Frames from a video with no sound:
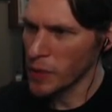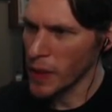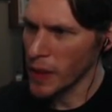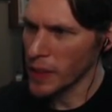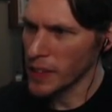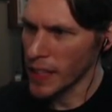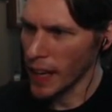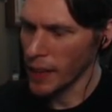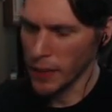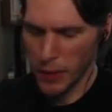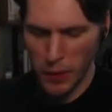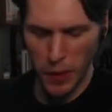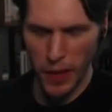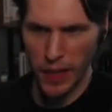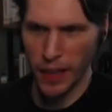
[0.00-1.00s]
failed 10th
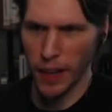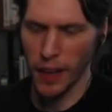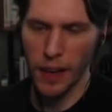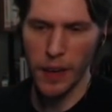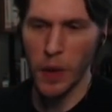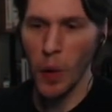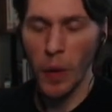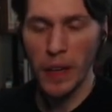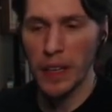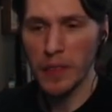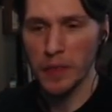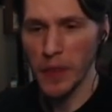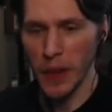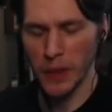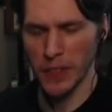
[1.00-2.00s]
grade. No, I didn't
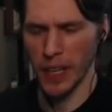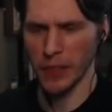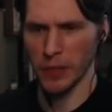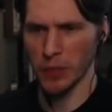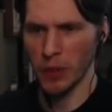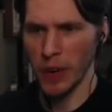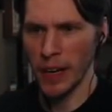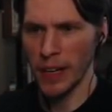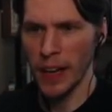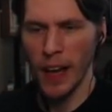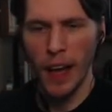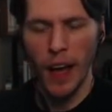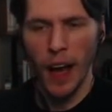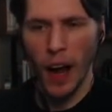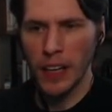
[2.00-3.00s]
fail 10th grade.
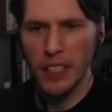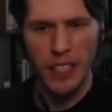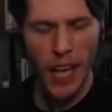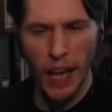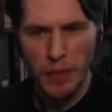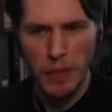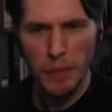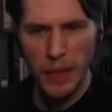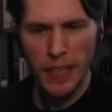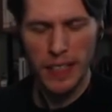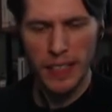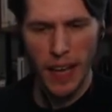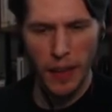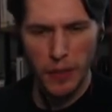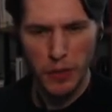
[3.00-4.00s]
I just haven't been in
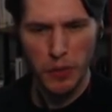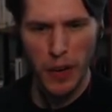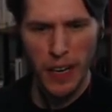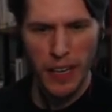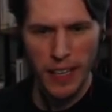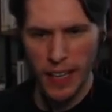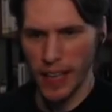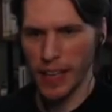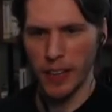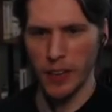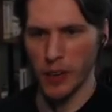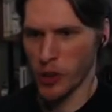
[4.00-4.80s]
10th grade in